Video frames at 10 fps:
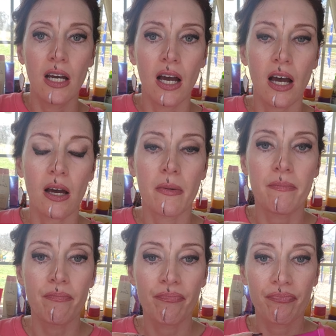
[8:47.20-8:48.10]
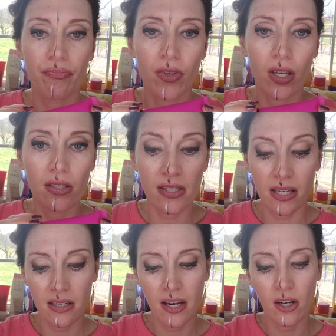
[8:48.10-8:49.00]

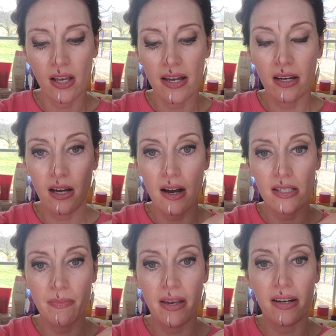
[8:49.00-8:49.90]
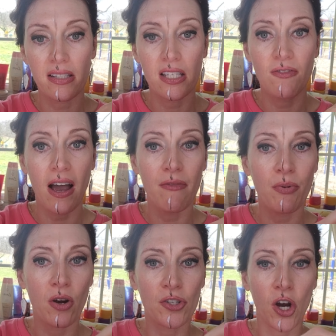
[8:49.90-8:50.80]
skincare line and cosmetics. This
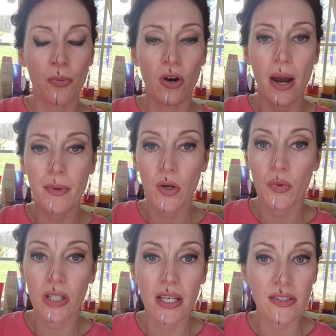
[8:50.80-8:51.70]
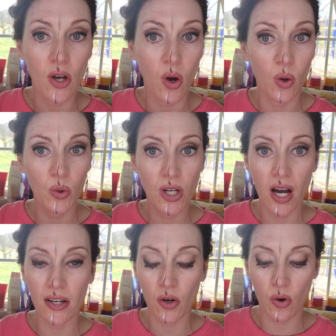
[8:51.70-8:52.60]
5-Star Primer really is a hold
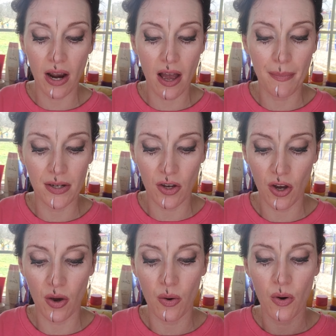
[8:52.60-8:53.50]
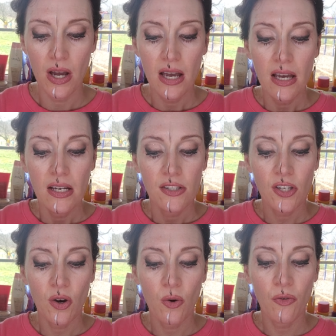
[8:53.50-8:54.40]
on, grab, and go.
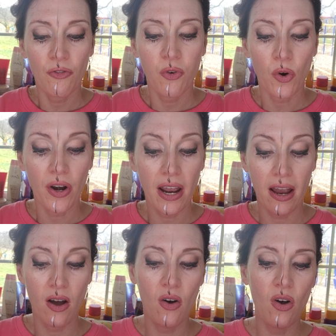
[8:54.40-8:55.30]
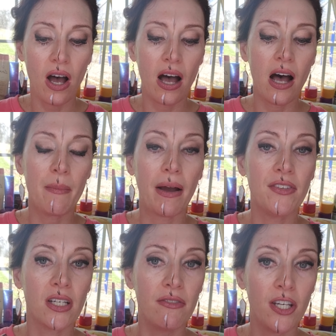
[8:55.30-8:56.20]
So for now, I've
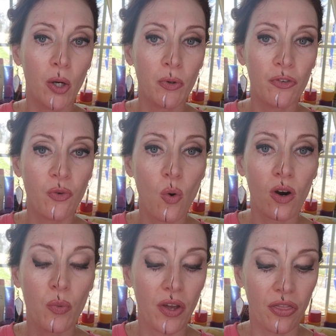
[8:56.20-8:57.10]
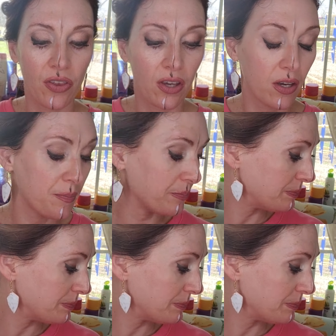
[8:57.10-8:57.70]
done a video before with the